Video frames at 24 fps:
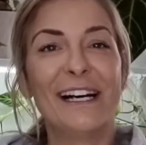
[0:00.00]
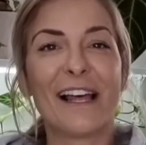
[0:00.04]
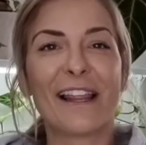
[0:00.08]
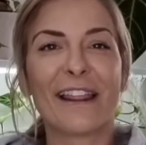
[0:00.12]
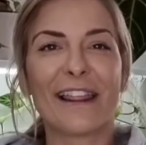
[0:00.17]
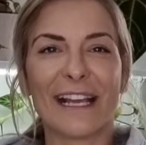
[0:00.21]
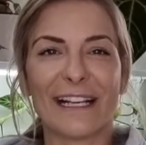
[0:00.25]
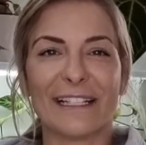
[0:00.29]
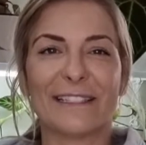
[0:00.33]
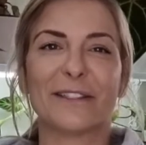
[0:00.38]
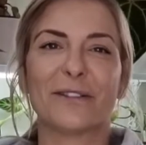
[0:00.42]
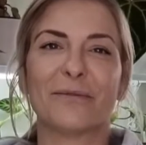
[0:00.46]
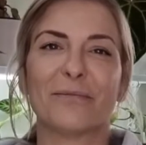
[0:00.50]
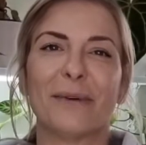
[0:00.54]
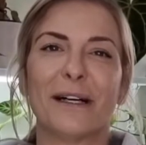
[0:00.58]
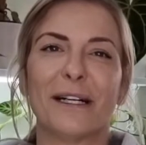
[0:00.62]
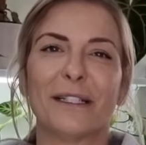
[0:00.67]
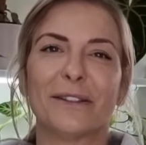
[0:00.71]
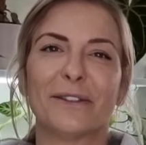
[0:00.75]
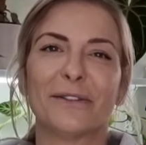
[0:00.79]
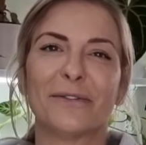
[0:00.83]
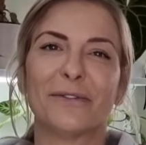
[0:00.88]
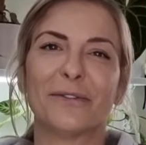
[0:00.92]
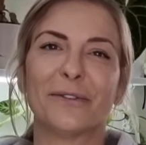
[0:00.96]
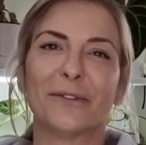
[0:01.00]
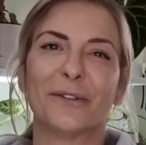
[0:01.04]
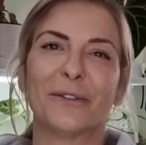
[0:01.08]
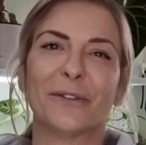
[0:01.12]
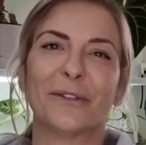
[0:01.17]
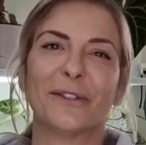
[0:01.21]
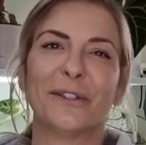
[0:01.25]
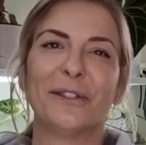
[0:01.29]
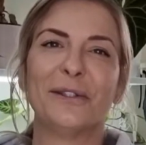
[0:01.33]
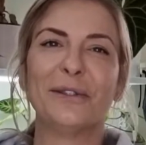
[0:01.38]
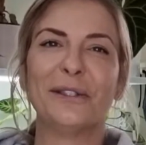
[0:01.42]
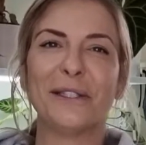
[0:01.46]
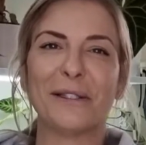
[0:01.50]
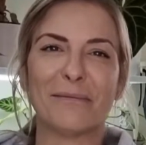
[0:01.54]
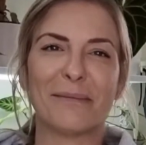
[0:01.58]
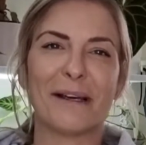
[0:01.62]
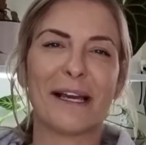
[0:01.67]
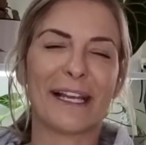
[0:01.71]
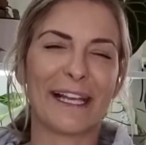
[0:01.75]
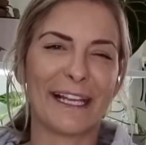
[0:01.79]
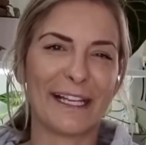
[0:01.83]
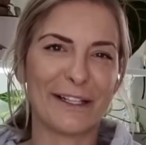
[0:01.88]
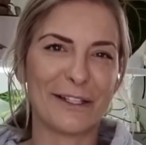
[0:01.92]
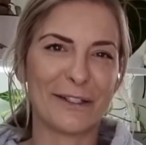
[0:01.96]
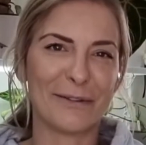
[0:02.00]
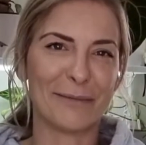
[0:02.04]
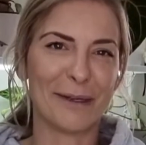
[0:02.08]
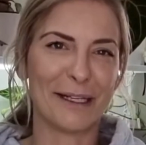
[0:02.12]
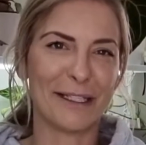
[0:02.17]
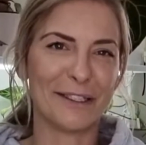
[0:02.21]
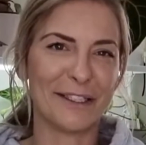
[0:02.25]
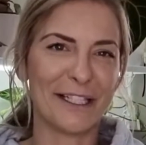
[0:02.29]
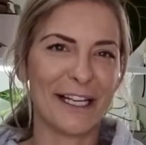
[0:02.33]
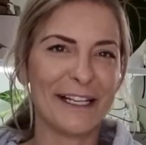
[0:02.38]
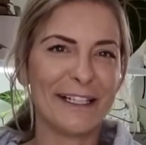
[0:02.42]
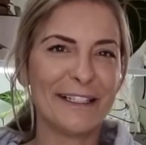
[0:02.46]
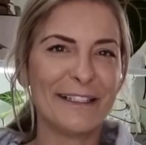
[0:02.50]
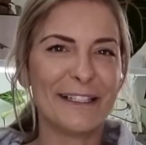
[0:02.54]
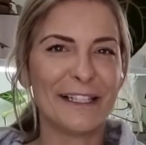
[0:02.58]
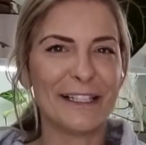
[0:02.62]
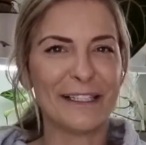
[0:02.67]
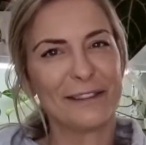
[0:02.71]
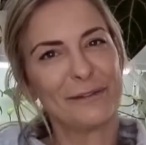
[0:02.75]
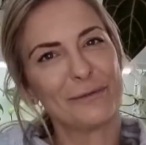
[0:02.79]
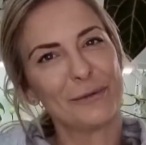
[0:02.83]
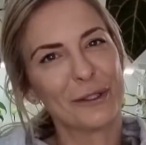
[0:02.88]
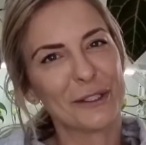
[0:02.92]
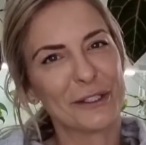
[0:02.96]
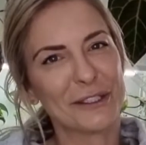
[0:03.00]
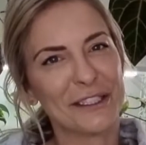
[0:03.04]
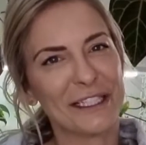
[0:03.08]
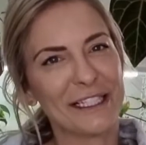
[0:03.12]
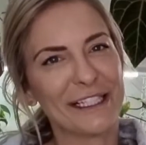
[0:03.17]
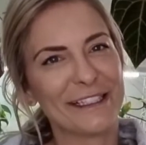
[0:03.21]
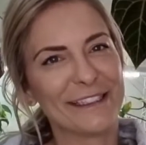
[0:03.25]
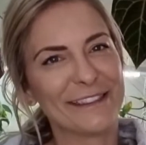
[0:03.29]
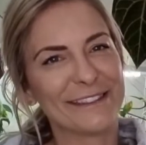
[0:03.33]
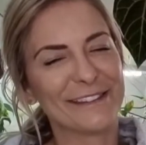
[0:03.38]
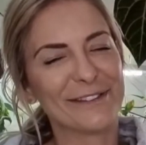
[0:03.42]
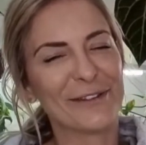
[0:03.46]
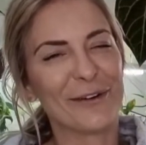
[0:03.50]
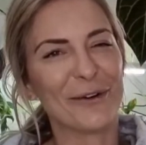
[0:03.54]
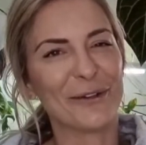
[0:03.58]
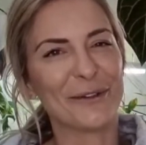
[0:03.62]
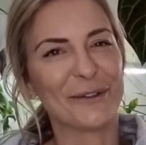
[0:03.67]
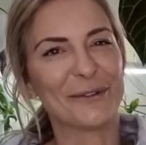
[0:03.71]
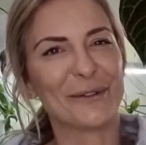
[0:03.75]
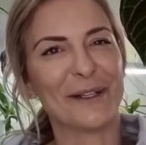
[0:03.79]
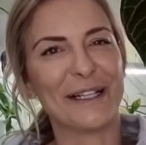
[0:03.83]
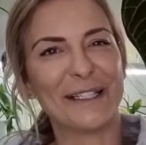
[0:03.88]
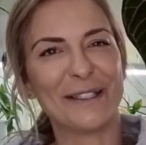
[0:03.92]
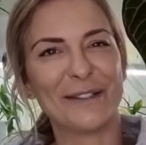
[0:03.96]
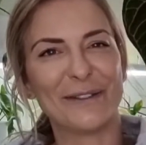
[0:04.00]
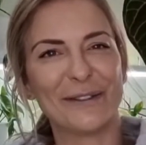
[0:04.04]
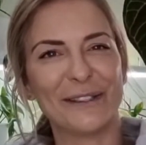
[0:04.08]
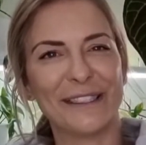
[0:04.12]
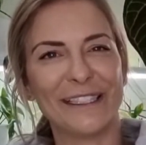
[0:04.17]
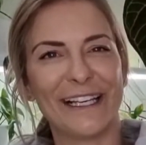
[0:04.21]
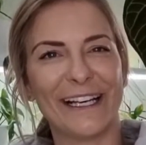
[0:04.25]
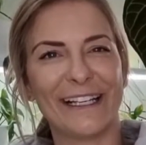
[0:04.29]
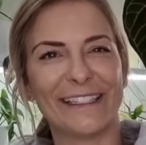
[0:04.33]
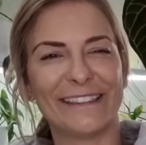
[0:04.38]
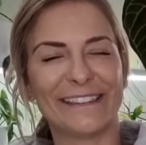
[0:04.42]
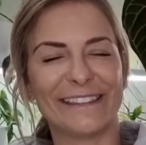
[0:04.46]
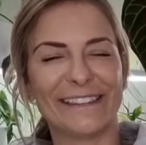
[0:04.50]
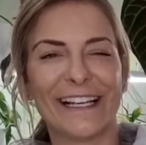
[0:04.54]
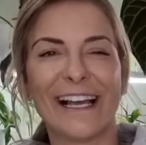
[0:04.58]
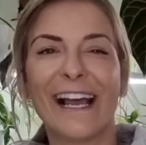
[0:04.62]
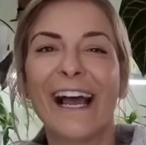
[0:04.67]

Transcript: Thanks so much for tuning back into my channel and watching it all the way to the end.